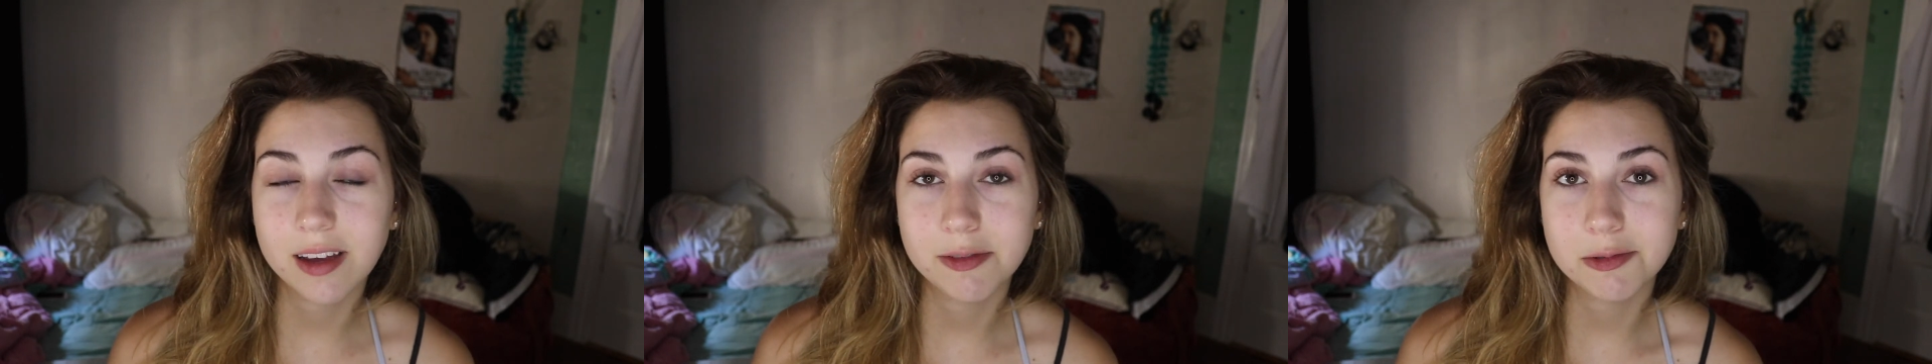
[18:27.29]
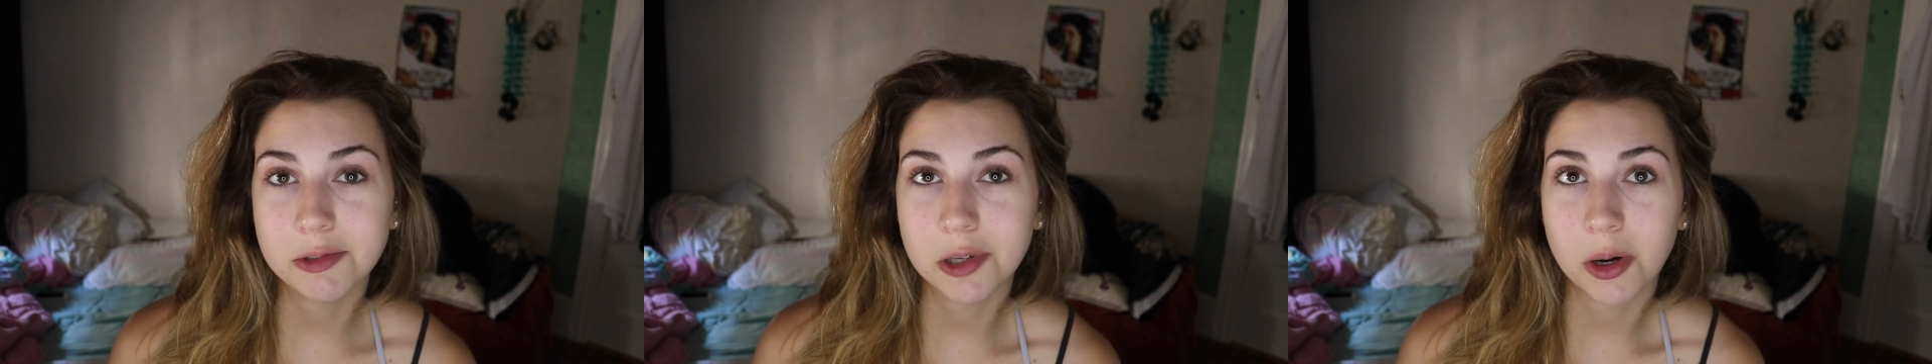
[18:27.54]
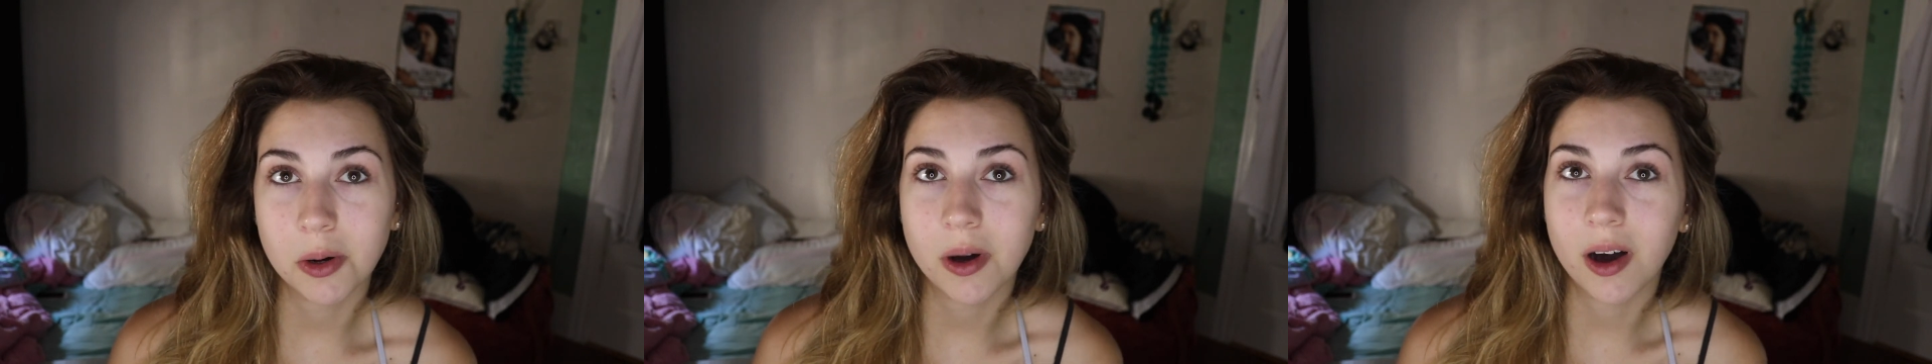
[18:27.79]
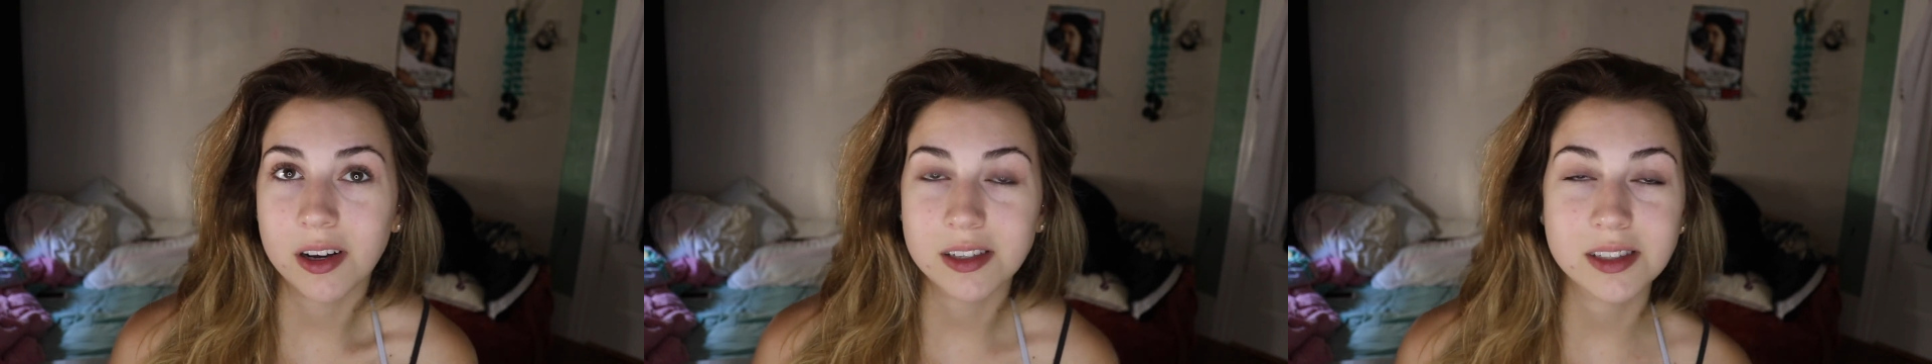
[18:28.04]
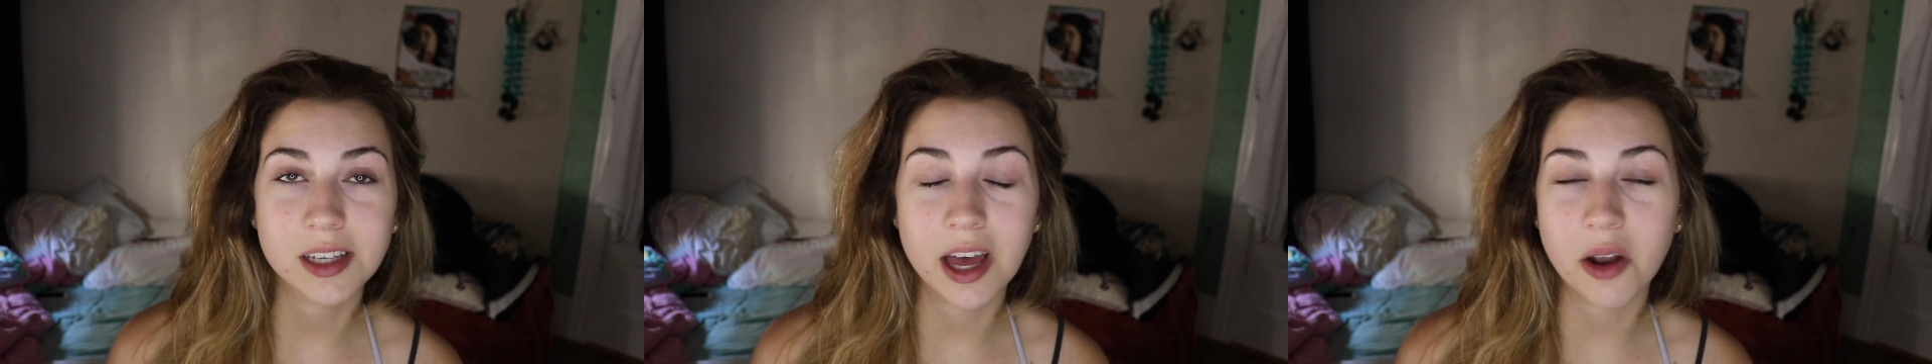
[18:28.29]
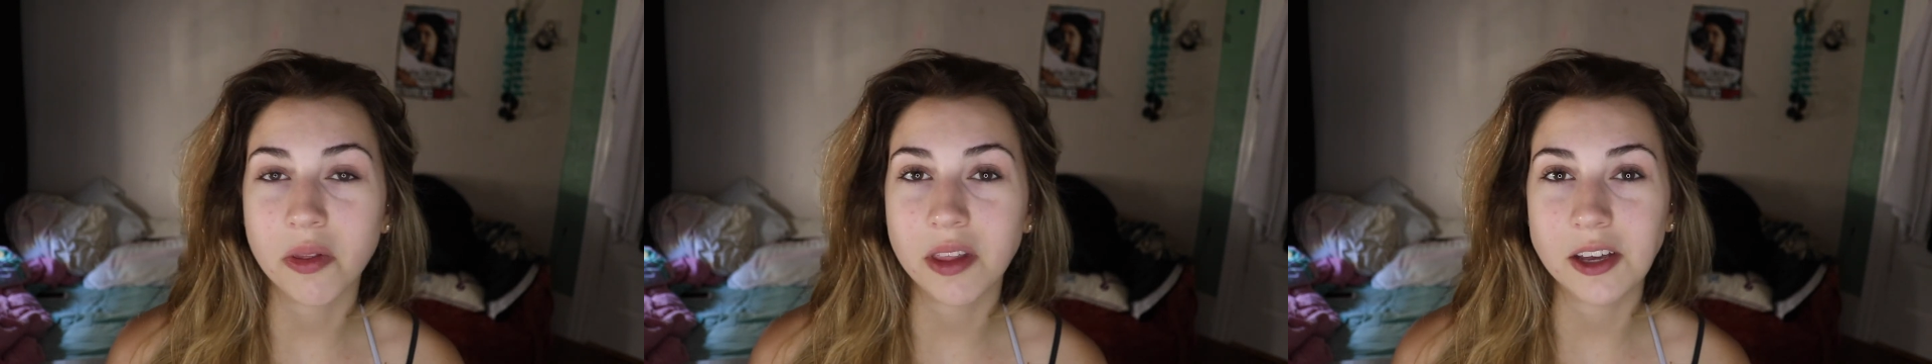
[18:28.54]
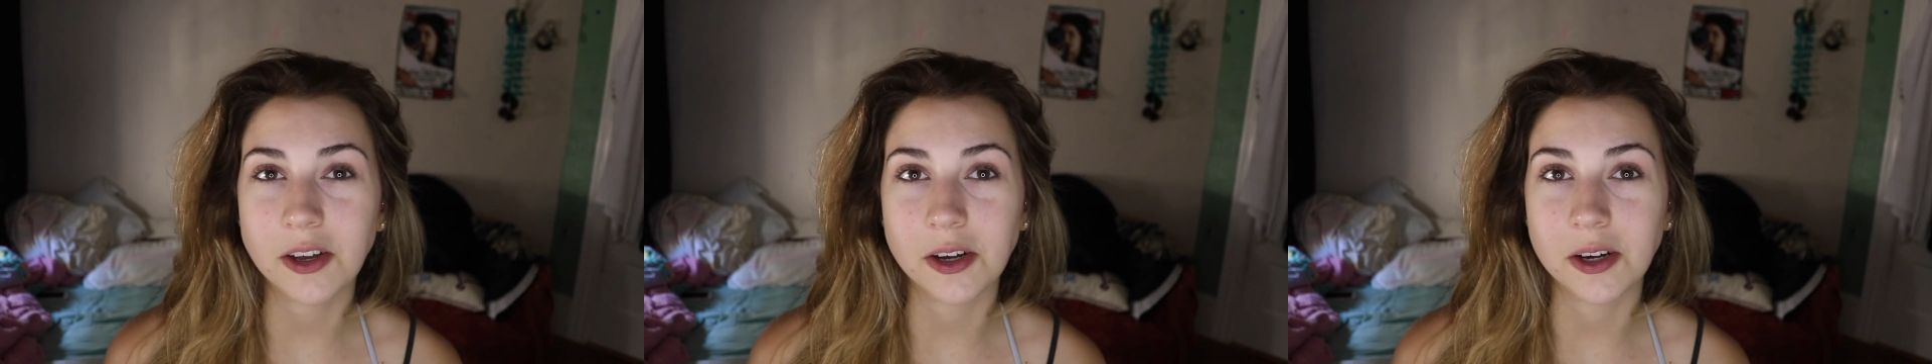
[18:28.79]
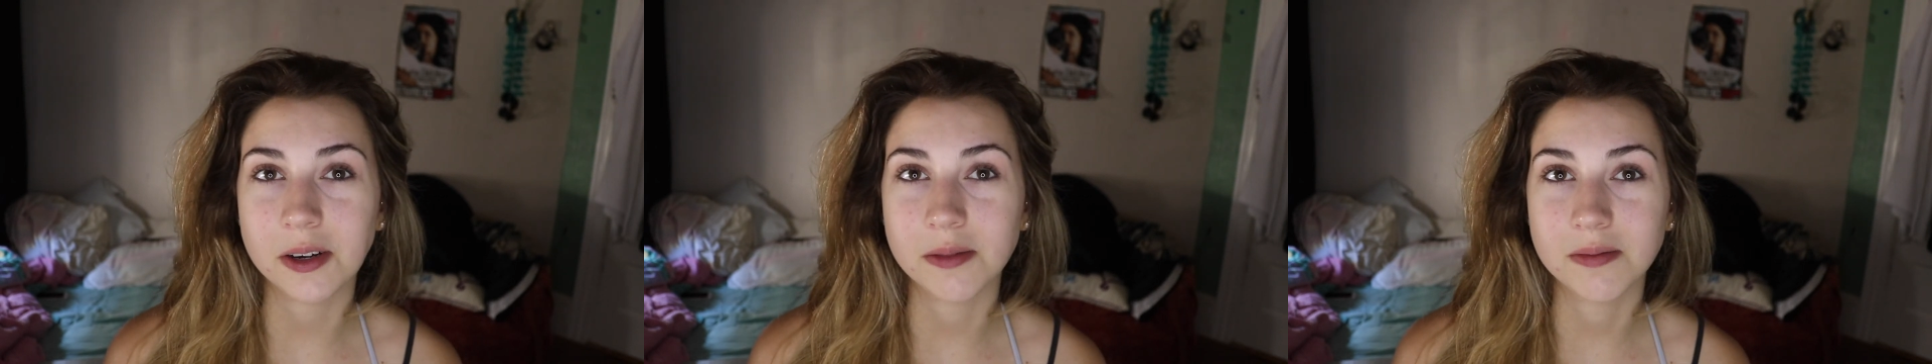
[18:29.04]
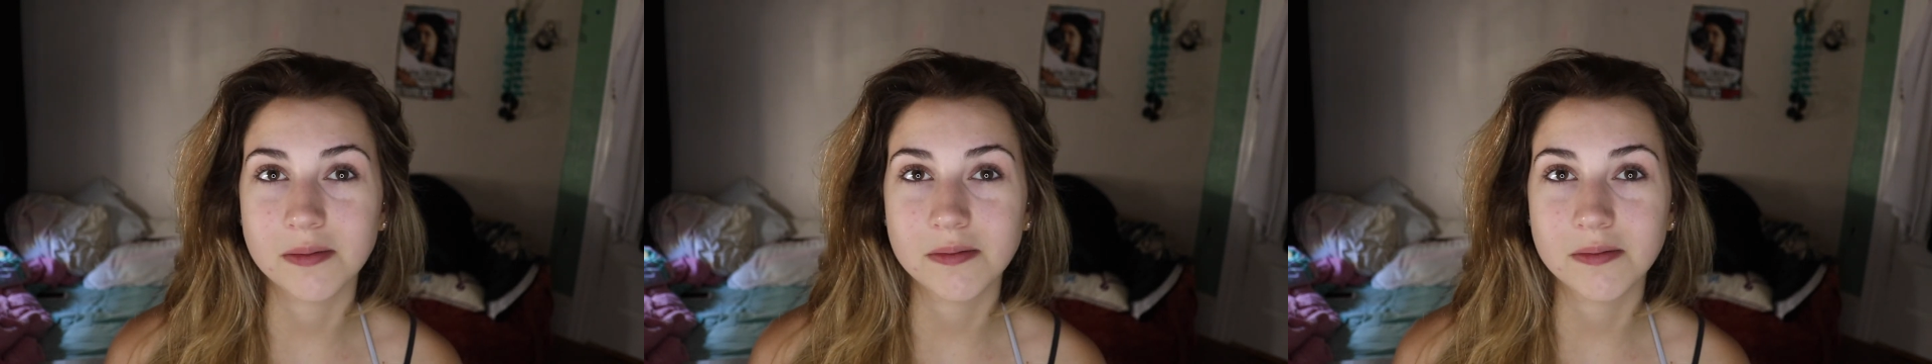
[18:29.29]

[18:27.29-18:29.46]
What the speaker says: If you don't, honestly, I don't think you're